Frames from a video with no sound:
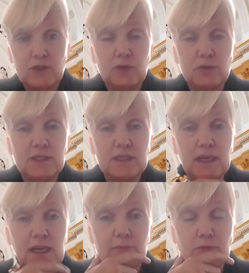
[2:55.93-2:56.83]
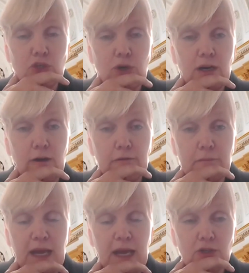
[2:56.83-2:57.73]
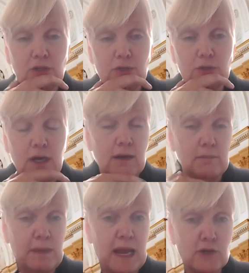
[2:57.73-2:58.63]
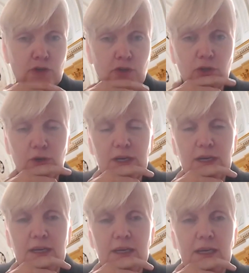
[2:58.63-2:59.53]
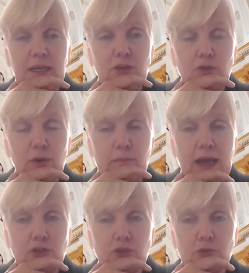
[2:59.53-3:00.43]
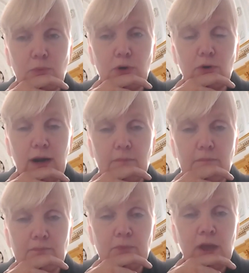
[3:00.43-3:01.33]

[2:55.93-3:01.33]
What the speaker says: students that come straight off a bachelor's degree into a master's program